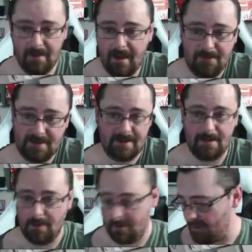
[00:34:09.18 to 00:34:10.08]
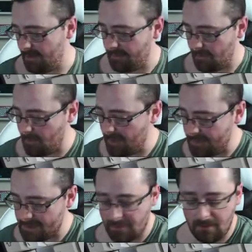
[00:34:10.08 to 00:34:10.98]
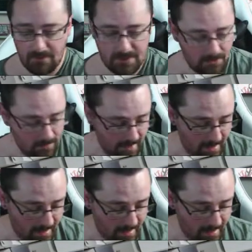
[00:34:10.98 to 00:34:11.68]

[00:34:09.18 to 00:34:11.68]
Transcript: ever seen in my life. The way he talks, the way he